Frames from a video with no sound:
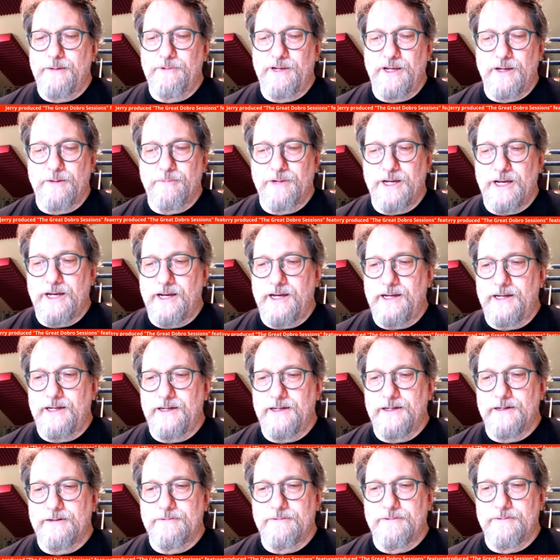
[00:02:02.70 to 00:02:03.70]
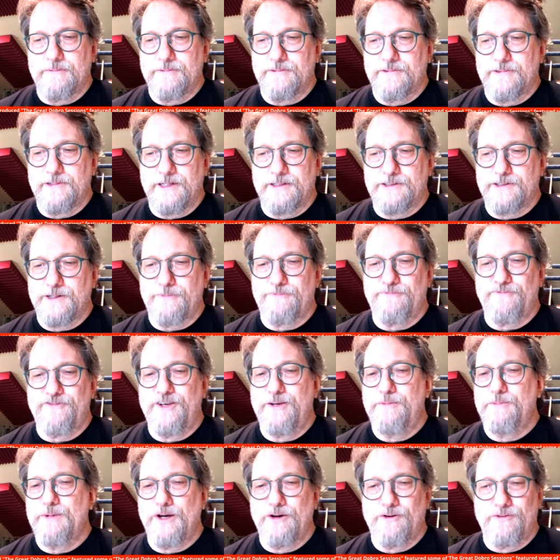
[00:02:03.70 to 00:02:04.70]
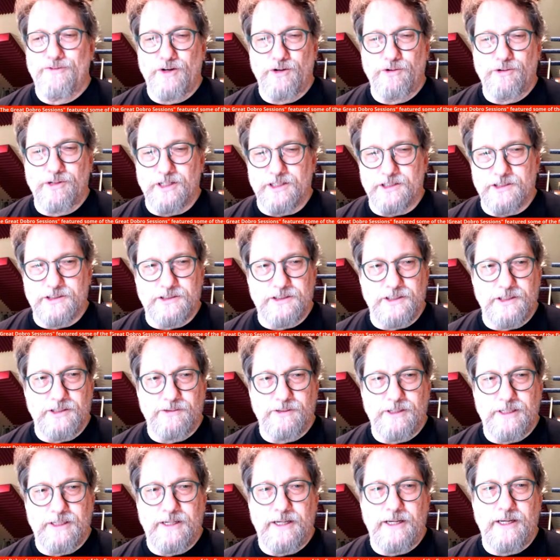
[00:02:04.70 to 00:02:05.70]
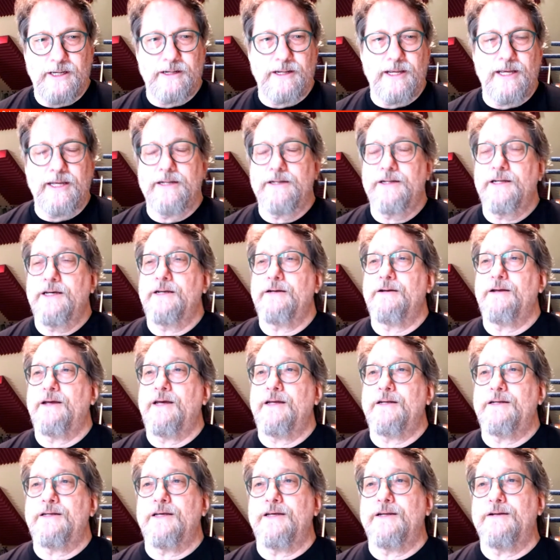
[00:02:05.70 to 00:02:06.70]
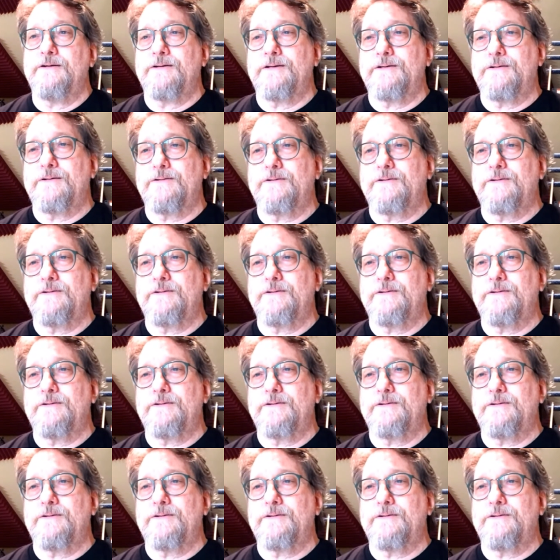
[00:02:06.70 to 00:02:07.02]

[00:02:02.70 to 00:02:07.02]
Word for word: I B M A. It except female vocalist, you know, it, it, it did, it did,